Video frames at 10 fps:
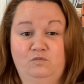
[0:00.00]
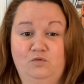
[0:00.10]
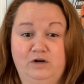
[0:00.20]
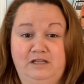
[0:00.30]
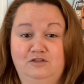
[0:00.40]

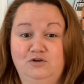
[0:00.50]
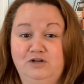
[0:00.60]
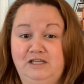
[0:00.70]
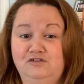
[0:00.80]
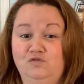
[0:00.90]

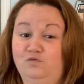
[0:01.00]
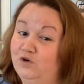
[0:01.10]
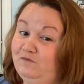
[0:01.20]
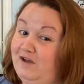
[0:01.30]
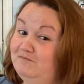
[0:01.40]
30 to
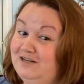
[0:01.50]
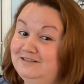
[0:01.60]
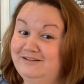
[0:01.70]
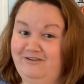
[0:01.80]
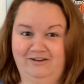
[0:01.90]
45
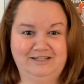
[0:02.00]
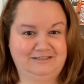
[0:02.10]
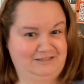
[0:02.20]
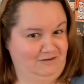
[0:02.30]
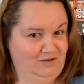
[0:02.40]
minutes long
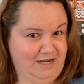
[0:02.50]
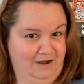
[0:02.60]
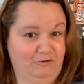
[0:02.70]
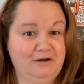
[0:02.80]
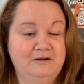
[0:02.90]
instead of an
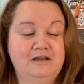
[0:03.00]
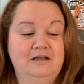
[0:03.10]
hour.